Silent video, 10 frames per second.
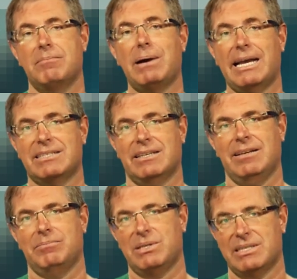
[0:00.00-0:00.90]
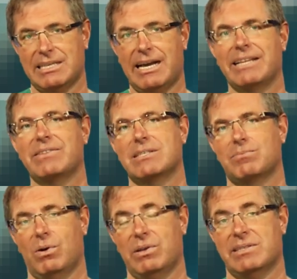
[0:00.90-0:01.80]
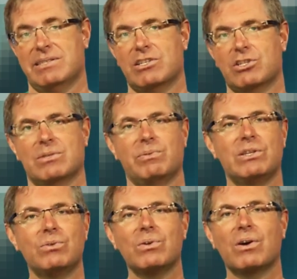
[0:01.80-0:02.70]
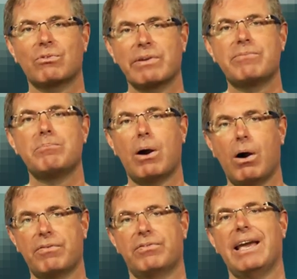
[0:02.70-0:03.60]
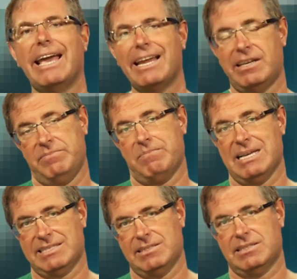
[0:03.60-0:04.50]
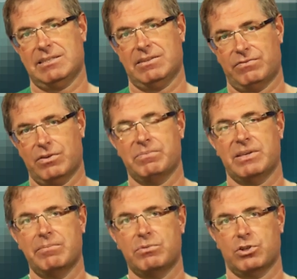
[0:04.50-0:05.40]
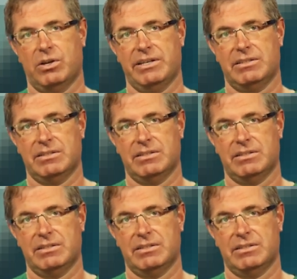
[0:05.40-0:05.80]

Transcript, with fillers: but beside the small incisions we do not rip off any muscles from the hip joint.